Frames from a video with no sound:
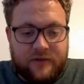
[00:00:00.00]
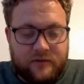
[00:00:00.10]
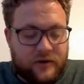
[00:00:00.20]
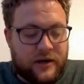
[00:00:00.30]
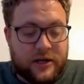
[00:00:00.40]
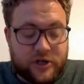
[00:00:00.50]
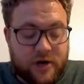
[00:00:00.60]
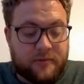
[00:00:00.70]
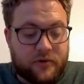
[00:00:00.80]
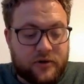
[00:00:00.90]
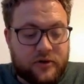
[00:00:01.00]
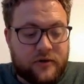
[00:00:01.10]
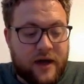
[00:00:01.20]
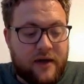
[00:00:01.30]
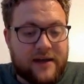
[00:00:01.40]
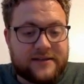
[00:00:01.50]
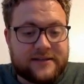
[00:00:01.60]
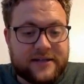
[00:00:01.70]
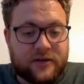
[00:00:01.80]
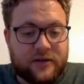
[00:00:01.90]
you in a terminal, you do ls
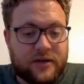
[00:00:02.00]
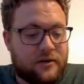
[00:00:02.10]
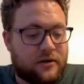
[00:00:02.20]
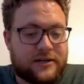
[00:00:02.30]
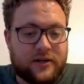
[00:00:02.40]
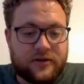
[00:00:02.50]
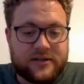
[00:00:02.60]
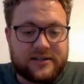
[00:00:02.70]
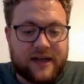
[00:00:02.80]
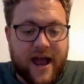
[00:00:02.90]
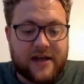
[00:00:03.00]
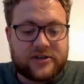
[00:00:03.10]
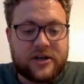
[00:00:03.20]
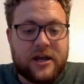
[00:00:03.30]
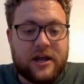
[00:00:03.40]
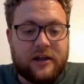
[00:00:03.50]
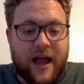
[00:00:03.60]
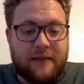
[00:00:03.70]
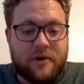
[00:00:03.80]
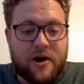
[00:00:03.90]
tilde or tilde slash
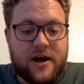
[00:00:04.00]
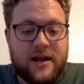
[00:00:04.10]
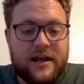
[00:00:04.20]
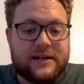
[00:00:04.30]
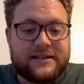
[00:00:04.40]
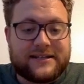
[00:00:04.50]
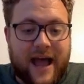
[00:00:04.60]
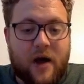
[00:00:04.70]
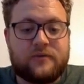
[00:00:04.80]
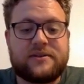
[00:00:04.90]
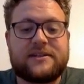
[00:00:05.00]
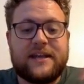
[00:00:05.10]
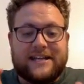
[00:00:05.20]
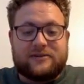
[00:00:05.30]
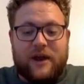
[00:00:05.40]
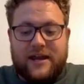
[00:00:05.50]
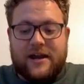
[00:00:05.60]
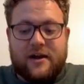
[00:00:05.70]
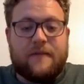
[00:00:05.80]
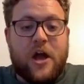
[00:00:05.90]
library sounds, it's right
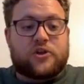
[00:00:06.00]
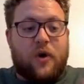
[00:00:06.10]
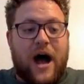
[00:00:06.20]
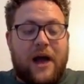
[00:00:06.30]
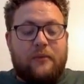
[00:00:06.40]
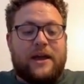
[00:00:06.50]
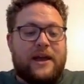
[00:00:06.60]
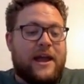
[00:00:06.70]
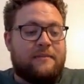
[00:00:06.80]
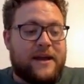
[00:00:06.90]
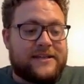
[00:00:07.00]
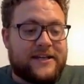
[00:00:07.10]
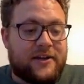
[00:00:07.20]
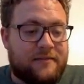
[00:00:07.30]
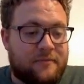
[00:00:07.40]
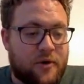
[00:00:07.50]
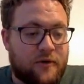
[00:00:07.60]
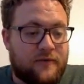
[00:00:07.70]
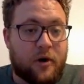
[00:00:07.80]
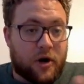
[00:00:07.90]
here. So I went and basically
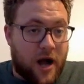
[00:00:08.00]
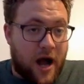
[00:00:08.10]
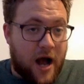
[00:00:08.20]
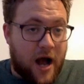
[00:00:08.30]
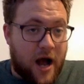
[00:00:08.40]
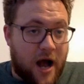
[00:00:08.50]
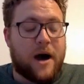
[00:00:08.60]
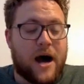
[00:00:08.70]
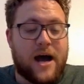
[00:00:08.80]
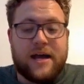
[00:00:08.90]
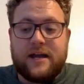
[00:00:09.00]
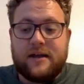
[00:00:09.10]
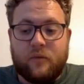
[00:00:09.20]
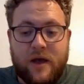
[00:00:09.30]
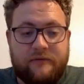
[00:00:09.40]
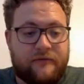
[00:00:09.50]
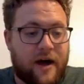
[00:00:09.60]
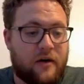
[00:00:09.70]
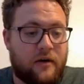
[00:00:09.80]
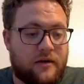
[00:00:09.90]
moved or copied my wave
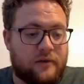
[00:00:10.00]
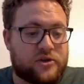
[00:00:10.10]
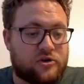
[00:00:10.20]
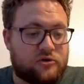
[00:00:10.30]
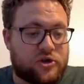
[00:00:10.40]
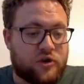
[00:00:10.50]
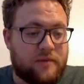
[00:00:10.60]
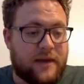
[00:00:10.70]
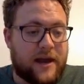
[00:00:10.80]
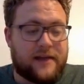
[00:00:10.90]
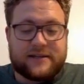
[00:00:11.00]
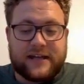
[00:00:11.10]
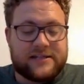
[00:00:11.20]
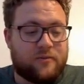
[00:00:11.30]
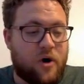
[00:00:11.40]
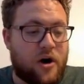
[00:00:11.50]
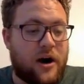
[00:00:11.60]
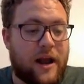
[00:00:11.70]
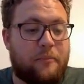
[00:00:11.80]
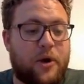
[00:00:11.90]
file that was screaming at us to get some water
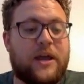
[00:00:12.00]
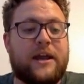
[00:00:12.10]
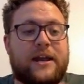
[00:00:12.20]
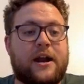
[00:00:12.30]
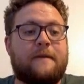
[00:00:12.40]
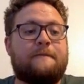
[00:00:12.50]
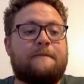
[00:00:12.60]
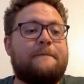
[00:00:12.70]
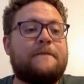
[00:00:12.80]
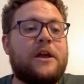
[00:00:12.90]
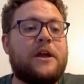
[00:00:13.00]
and I put it in here, right?